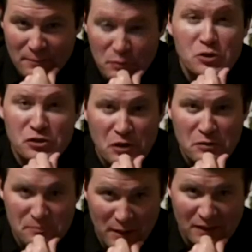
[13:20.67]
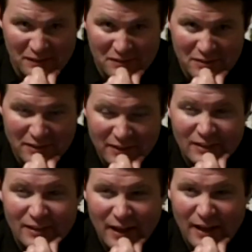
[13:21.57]
push those buttons,
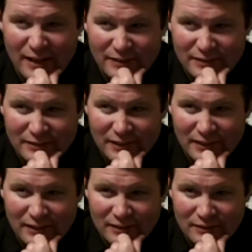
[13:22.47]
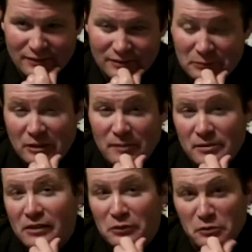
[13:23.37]
and sometimes
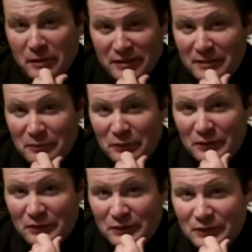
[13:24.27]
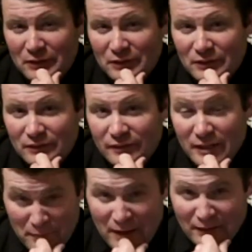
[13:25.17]
I lose my temper in my